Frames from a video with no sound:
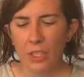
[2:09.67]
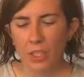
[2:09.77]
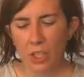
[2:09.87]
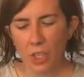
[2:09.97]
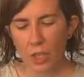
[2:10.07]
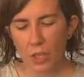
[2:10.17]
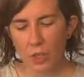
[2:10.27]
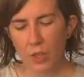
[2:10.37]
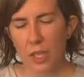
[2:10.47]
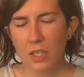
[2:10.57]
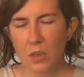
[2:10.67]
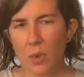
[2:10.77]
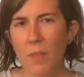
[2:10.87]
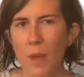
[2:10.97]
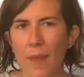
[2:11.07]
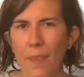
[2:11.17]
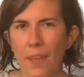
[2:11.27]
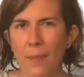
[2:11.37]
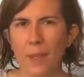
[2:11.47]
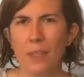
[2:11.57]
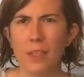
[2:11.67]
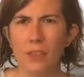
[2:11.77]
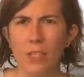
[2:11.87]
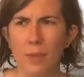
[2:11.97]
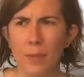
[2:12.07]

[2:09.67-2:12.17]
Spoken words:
So that's the one bad thing about these treats,